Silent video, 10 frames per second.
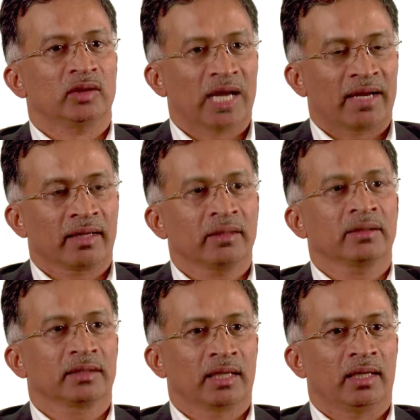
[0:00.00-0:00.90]
data
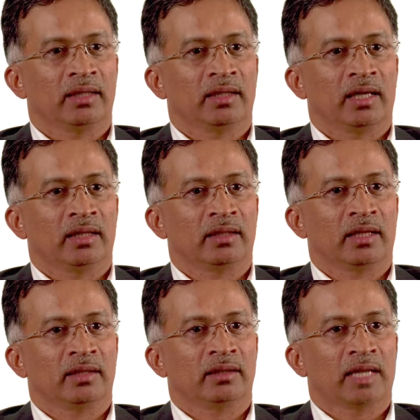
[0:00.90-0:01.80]
and, and,
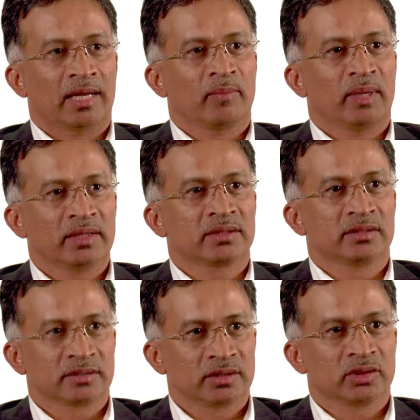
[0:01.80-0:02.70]
and database
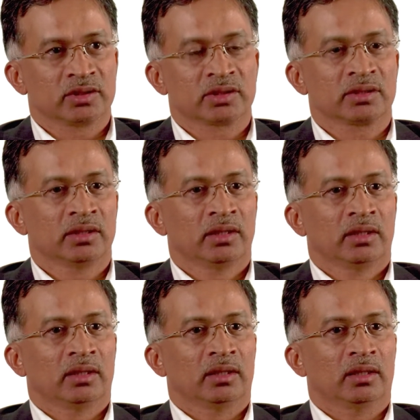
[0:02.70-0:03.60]
decisions
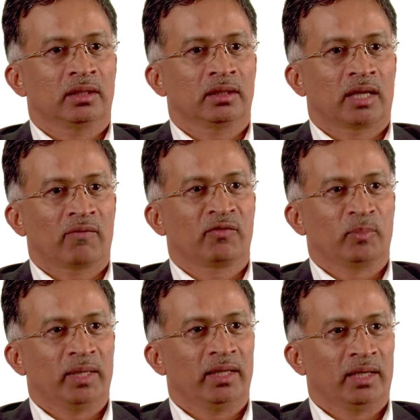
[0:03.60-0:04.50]
uh, have to
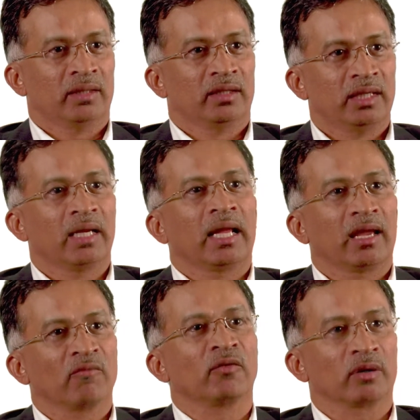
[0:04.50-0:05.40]
be in the
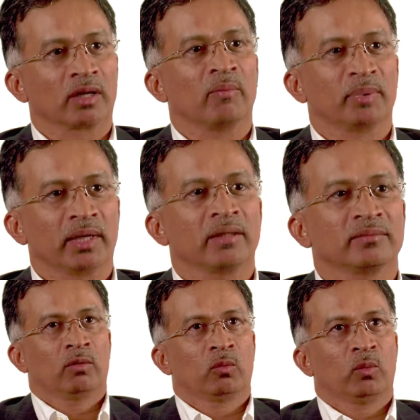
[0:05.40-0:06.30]
DNA of our company.
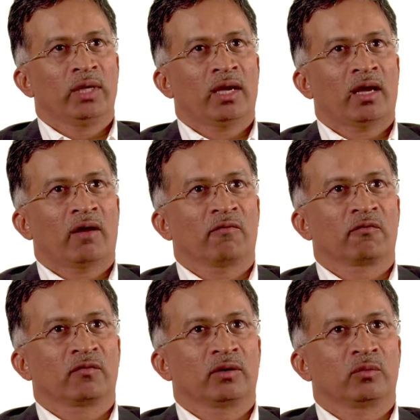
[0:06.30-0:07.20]
We
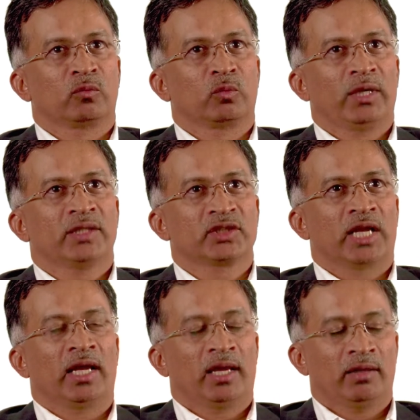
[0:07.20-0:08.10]
have reached
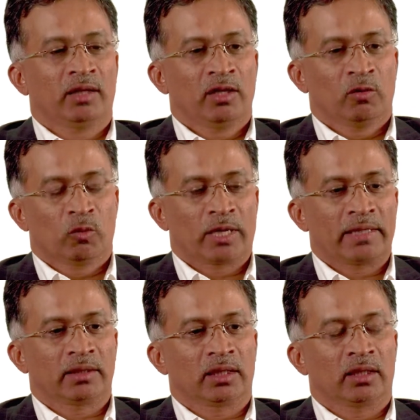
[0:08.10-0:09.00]
a what
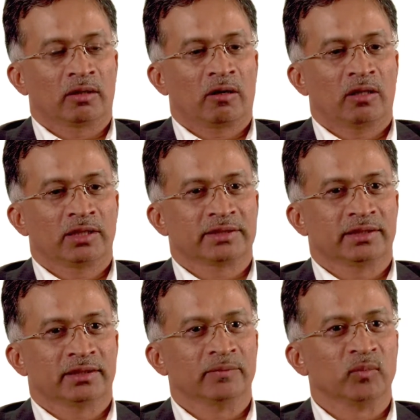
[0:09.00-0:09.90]
I uh, call as
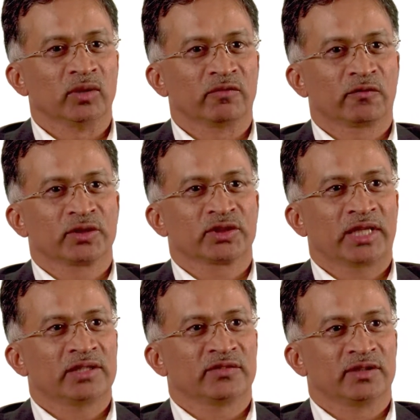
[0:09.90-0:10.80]
the, the first
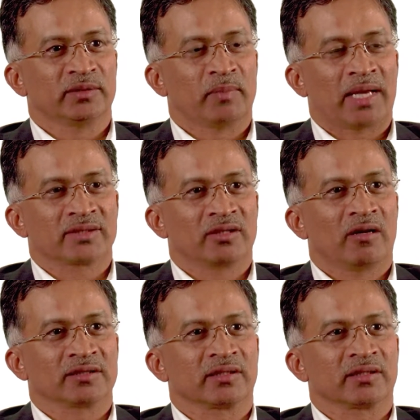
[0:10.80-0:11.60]
stage of the Maslow's